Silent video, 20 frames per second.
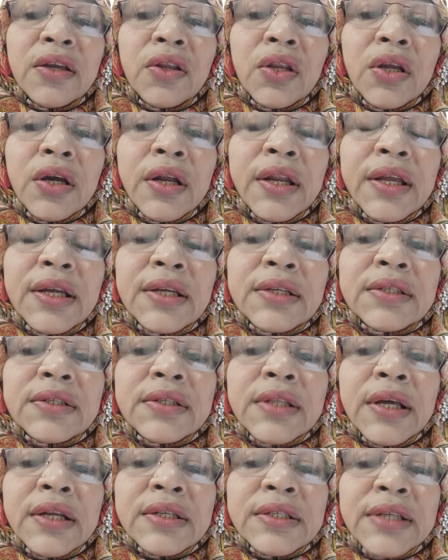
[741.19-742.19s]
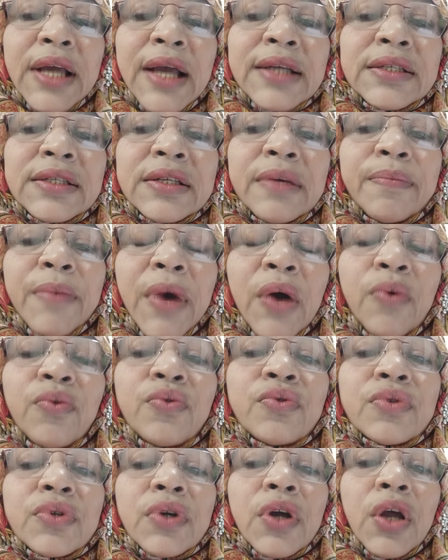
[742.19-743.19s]
increase the size
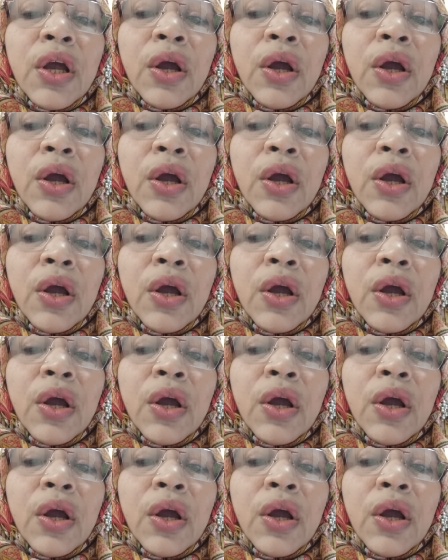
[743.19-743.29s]
about